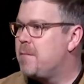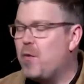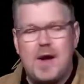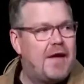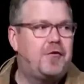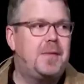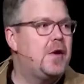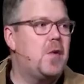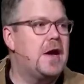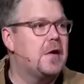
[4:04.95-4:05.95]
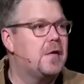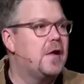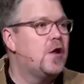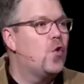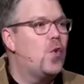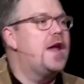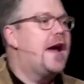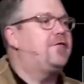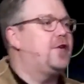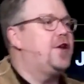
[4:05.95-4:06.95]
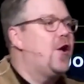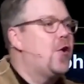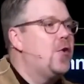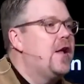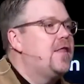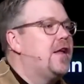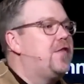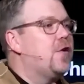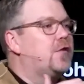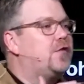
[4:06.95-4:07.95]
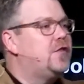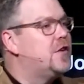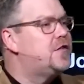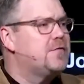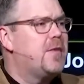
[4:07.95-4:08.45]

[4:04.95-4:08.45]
But we have to be aware. We have to know that there's just as